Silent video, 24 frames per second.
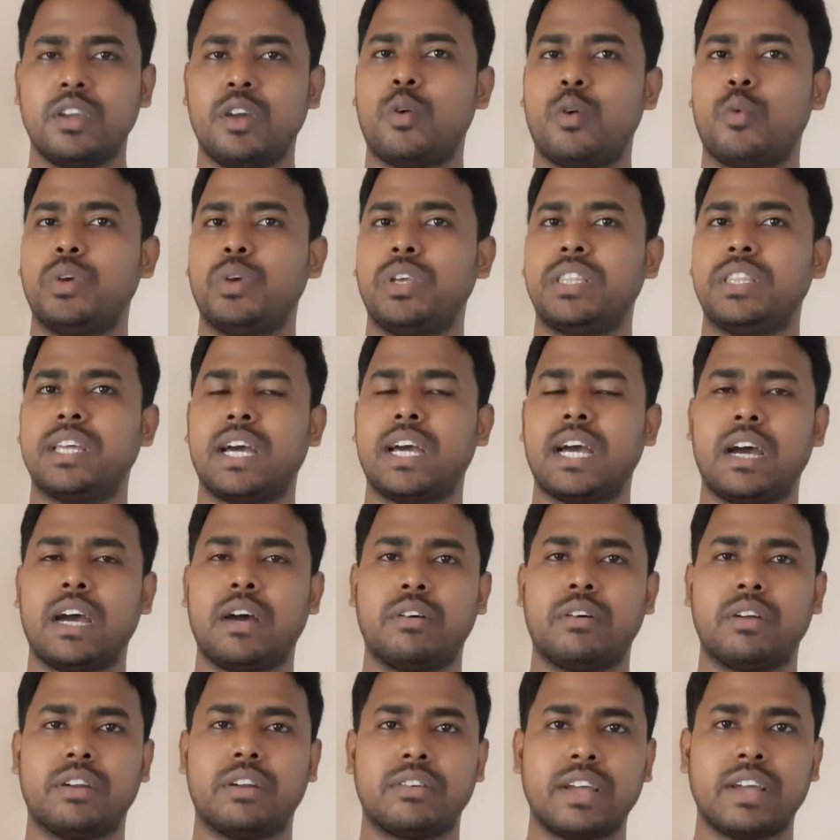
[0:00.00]
with
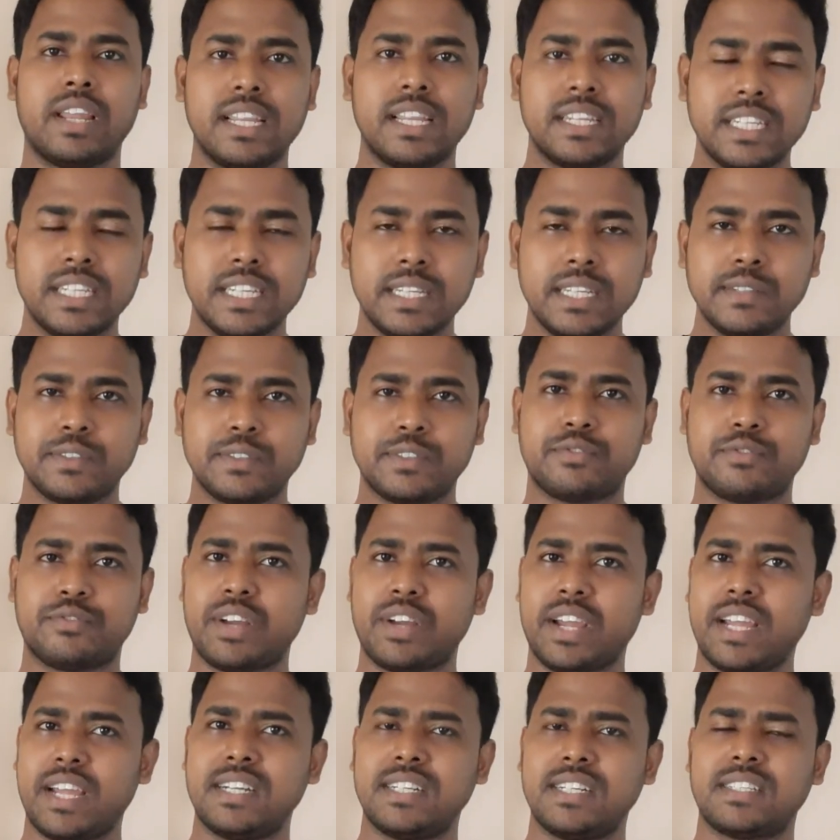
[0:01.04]
our relatives,
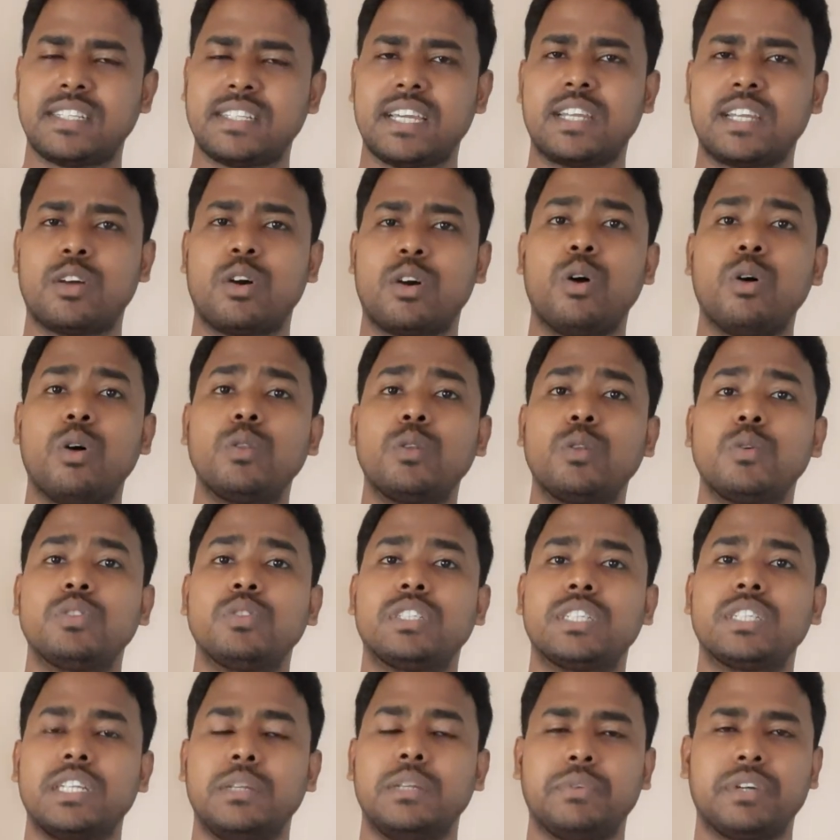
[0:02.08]
friends, and all those
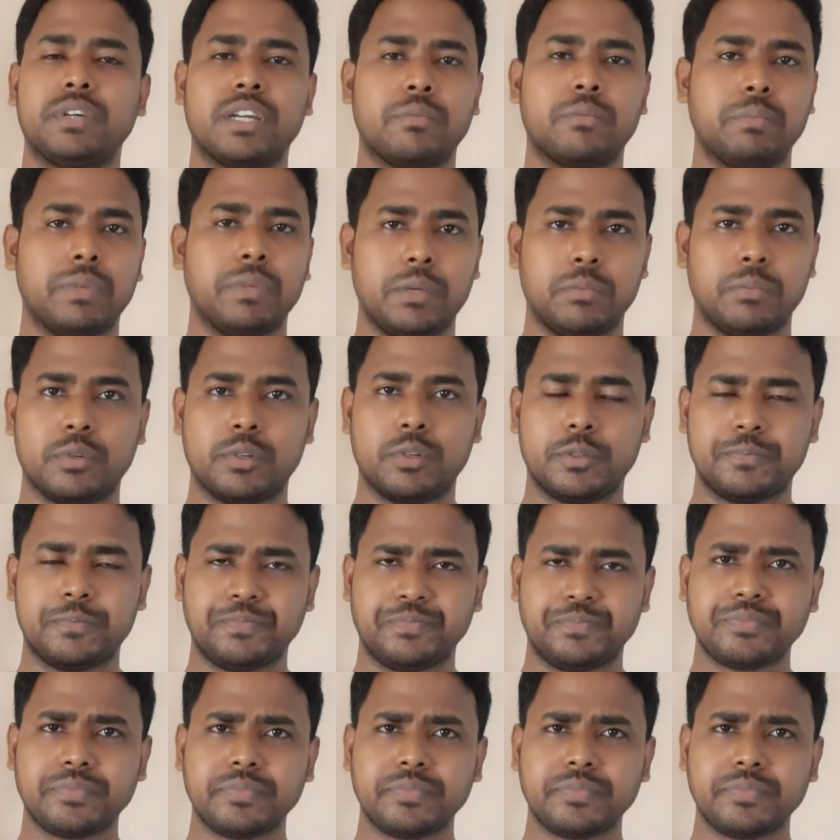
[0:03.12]
significant people.